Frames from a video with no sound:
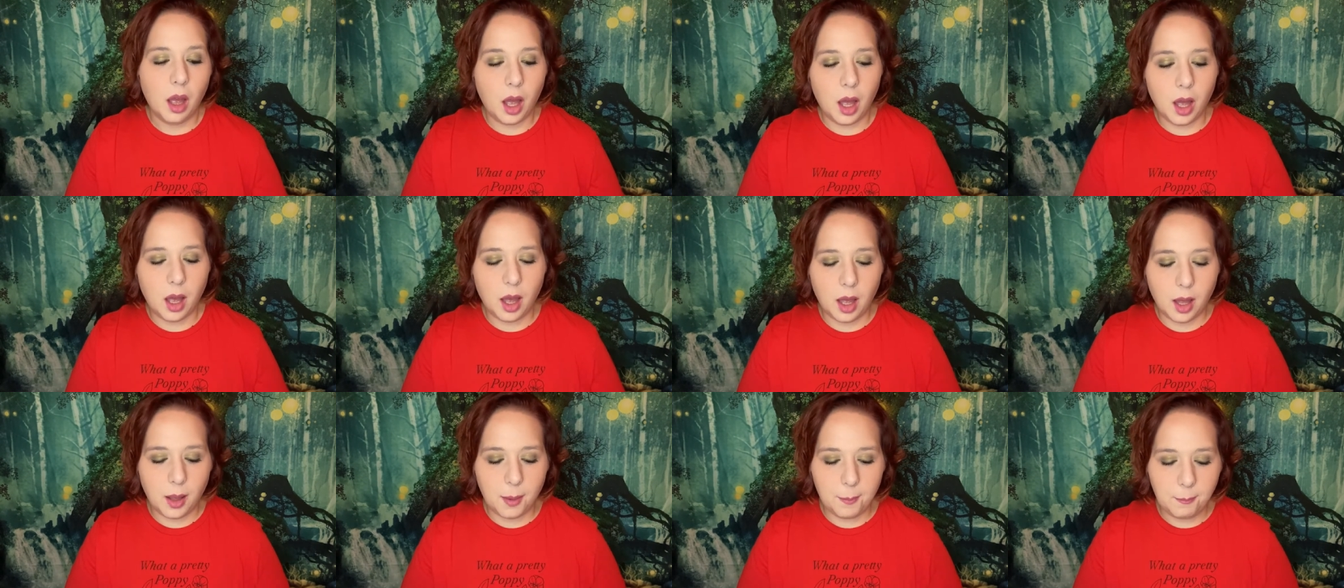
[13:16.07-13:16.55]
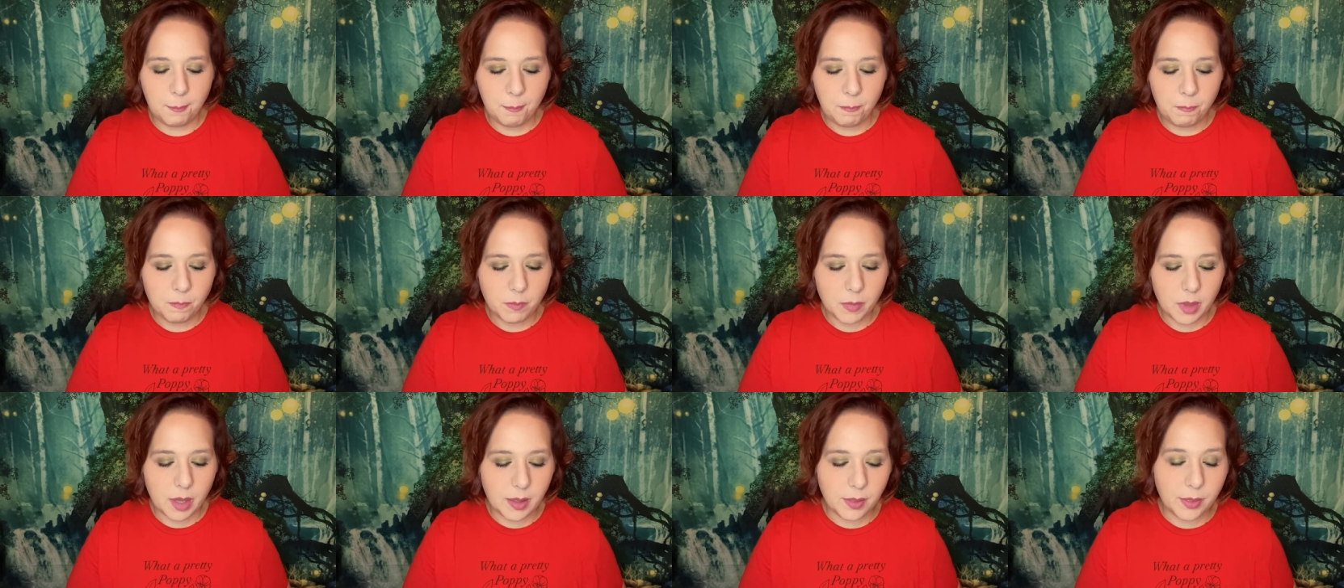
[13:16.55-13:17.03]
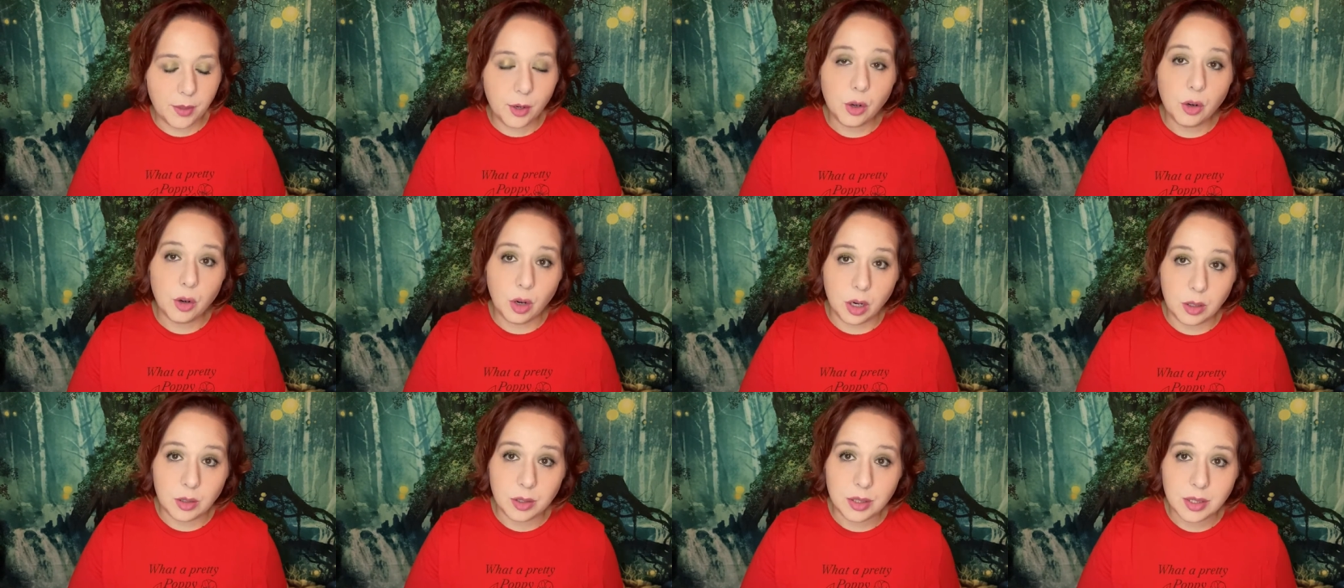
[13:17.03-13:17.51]
Um, they're
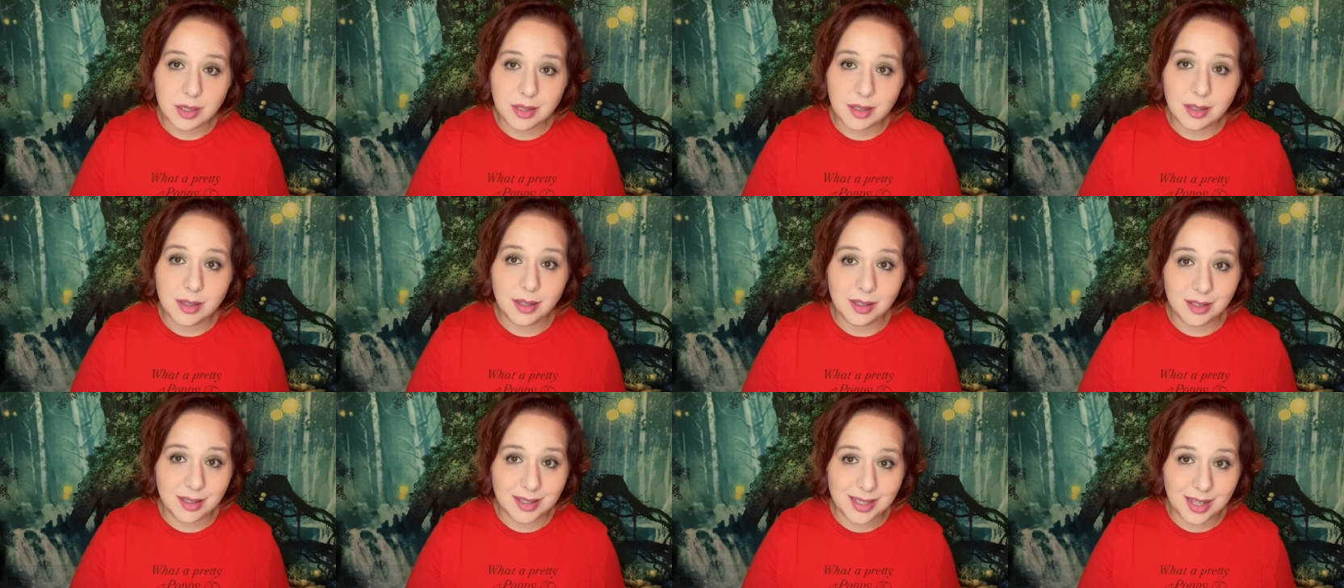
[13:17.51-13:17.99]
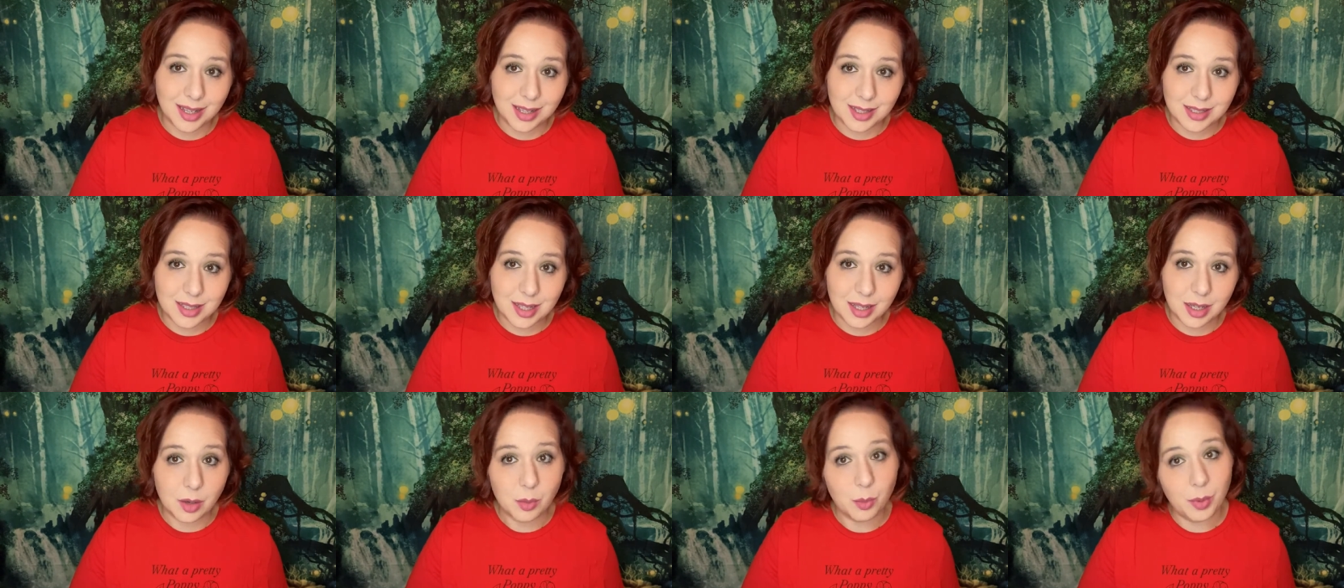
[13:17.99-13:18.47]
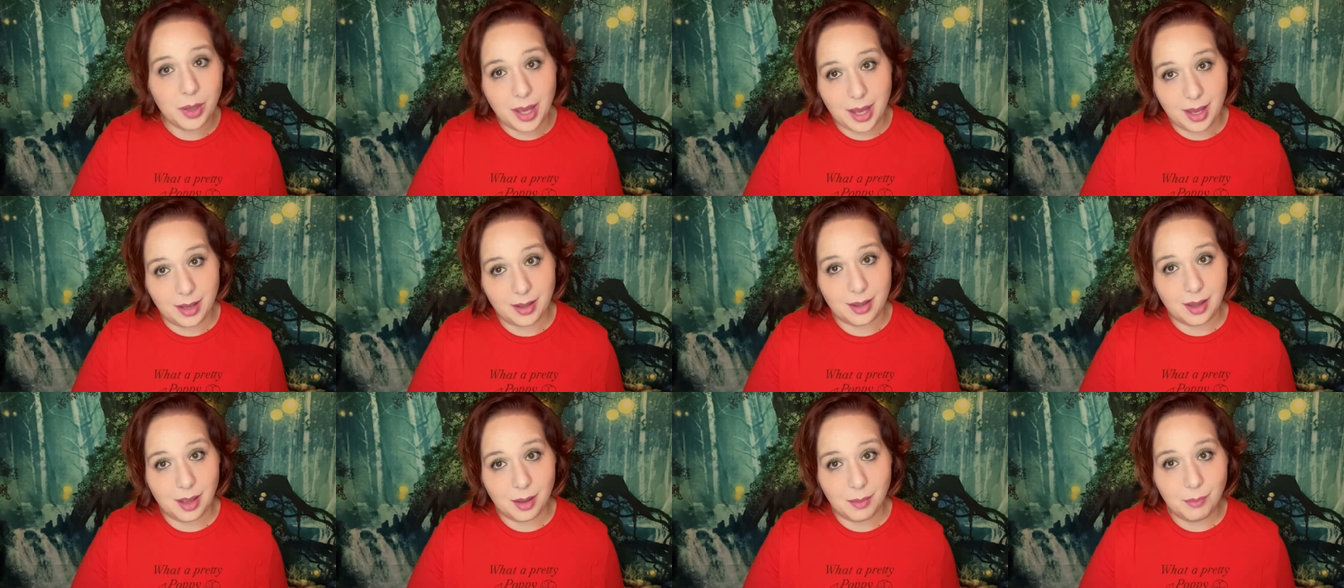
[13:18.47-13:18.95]
gross. They're disgusting. We
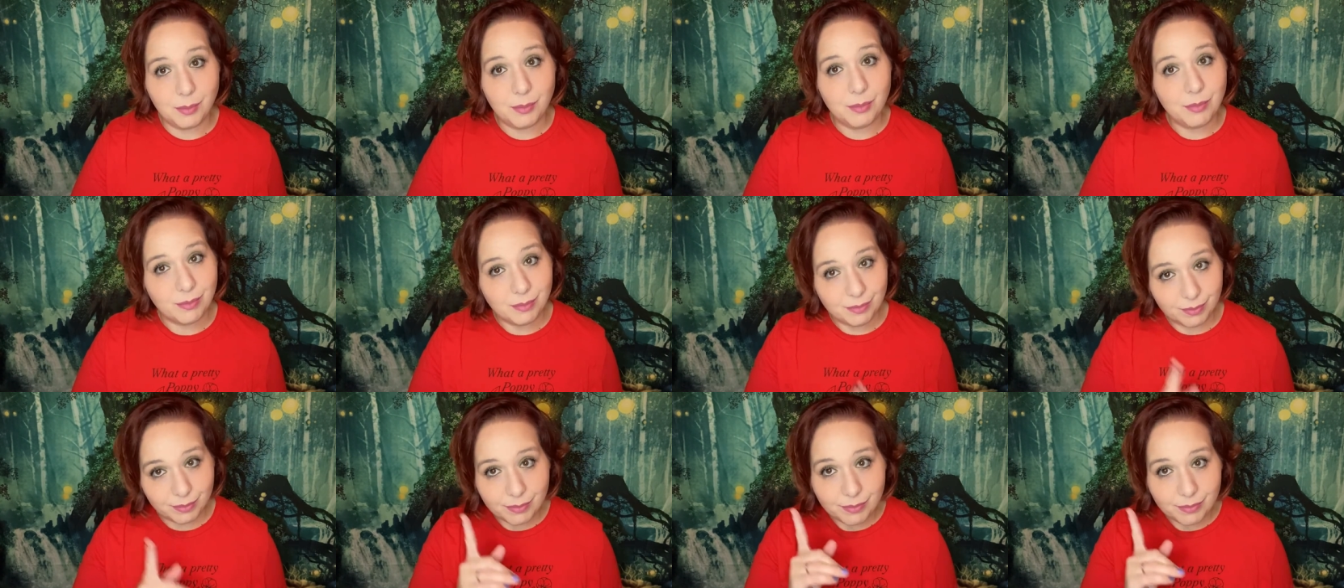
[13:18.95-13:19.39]
hate them,